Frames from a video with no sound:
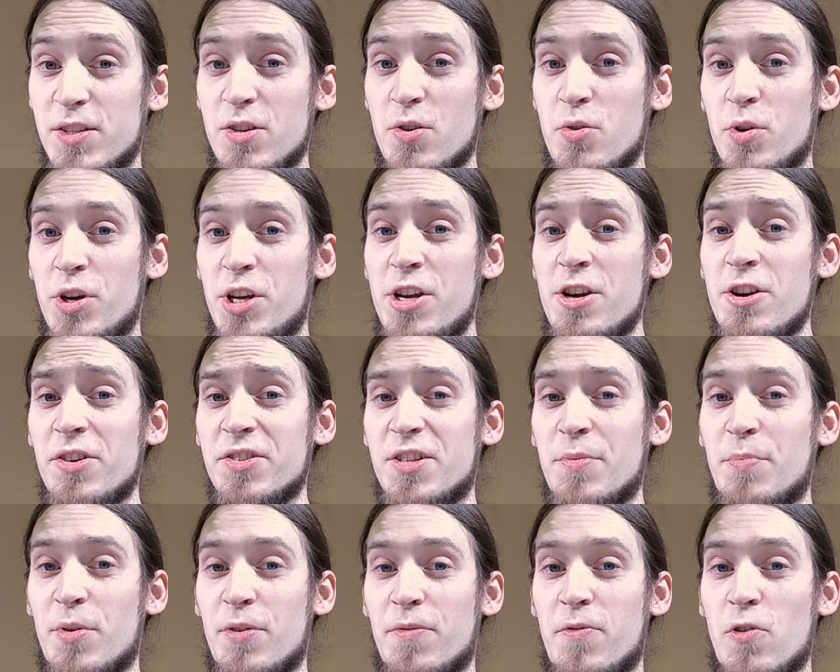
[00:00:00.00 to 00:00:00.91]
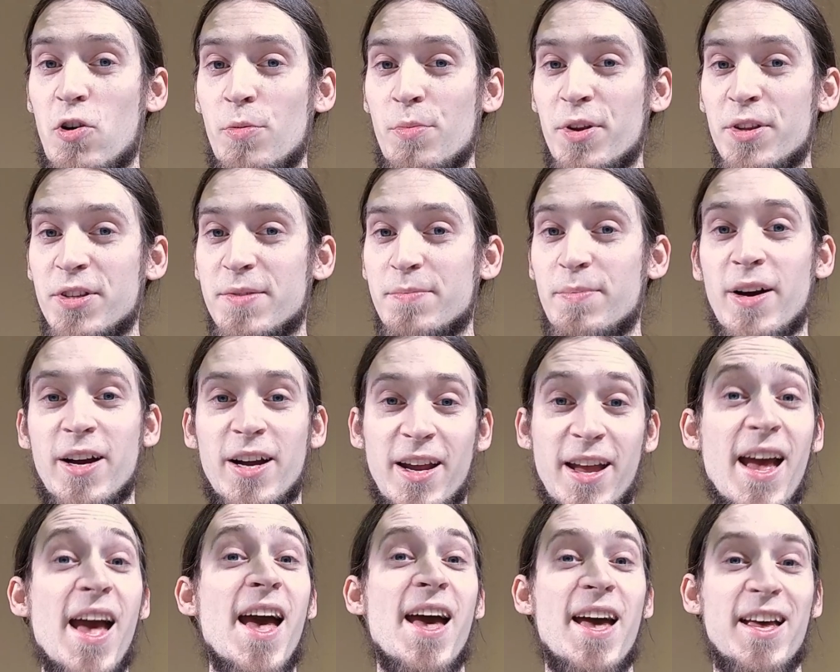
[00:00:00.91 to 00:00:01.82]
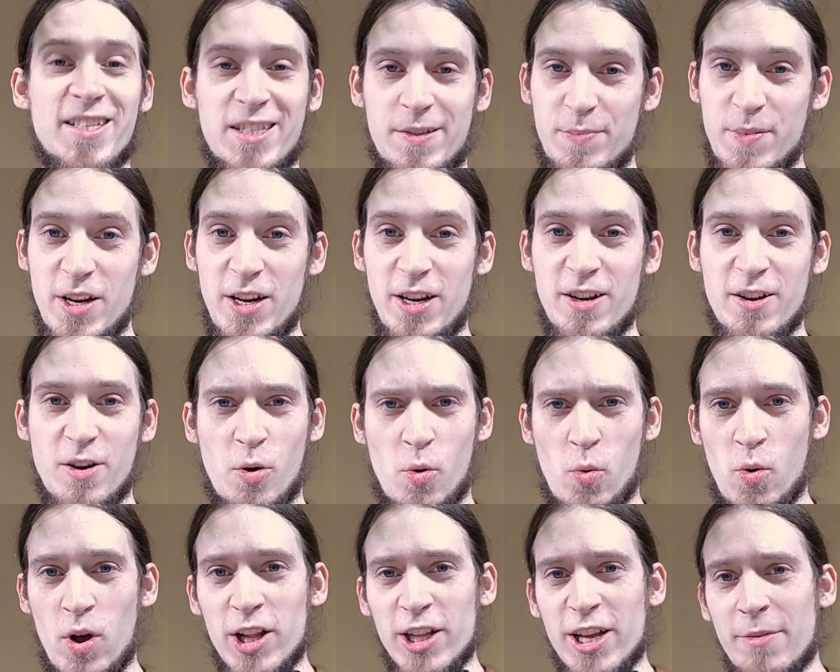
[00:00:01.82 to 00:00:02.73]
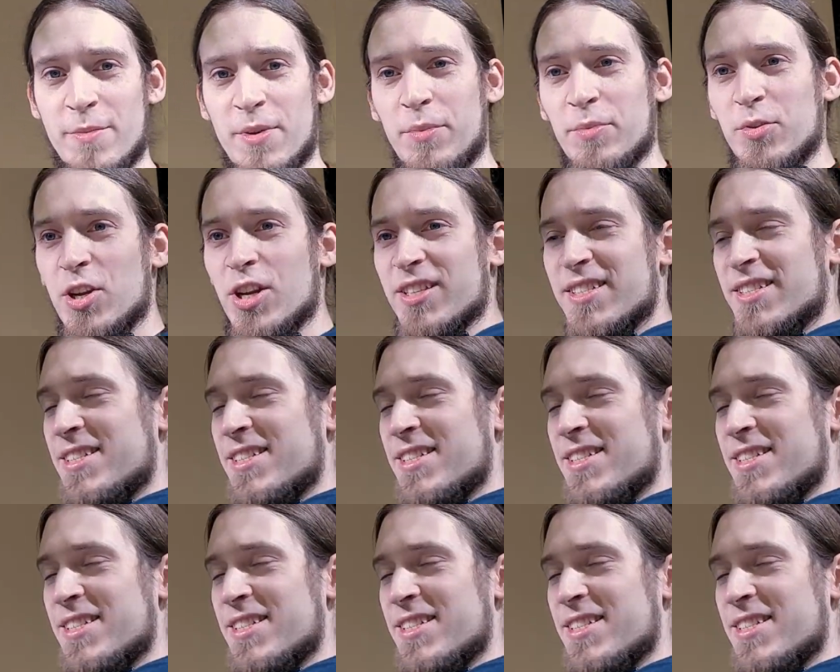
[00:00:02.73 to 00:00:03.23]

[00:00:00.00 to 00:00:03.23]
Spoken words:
So here's the performance by eSpeak. Welcome him to the